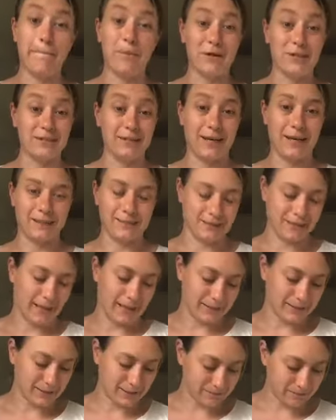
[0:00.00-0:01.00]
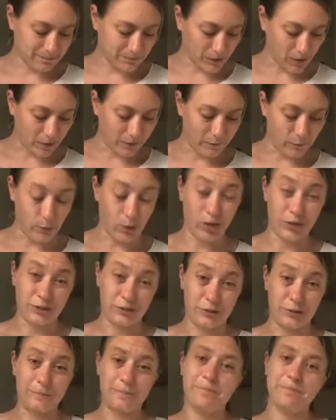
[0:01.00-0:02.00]
my taste, and that's kind of what I
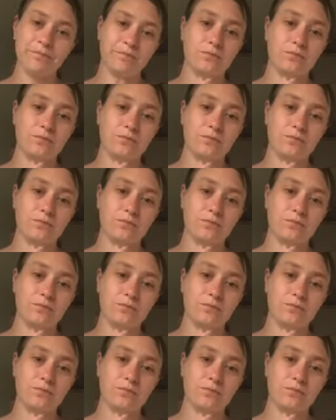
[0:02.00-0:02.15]
do.